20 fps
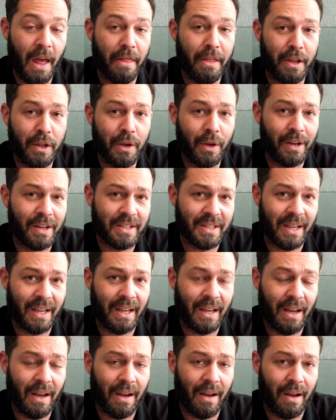Then you're going to
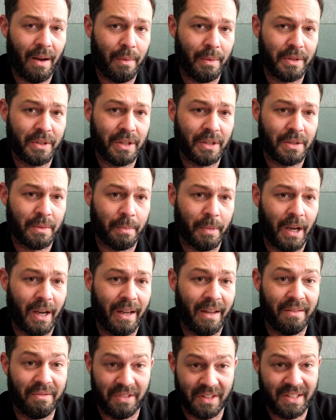say, I want it
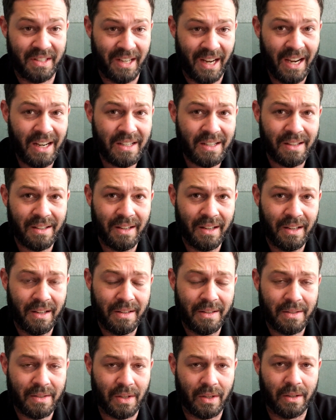by this date.
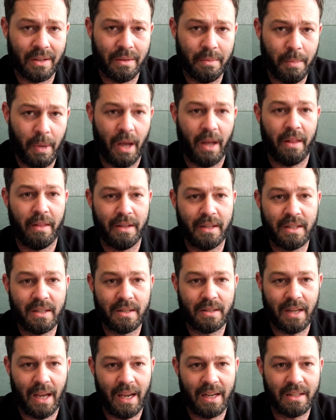So by
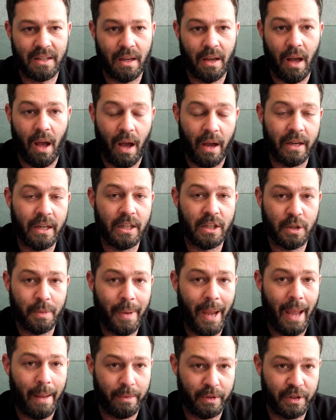this date, I need to
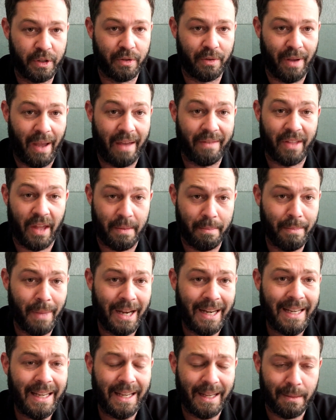be able to have that
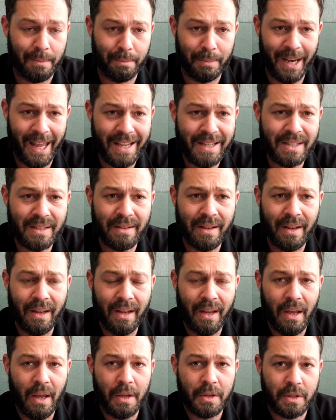money in place.
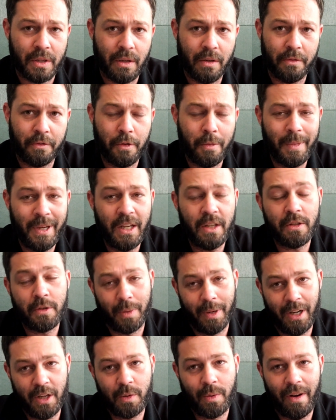So for me,
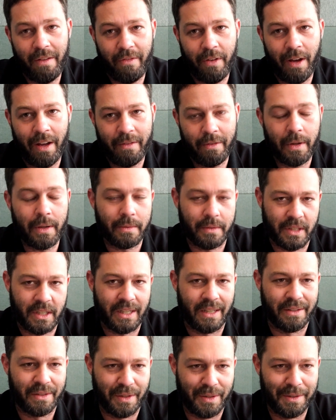2025
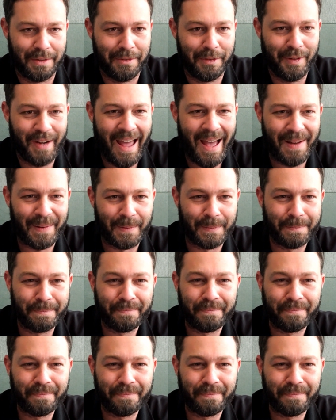sounds good for now.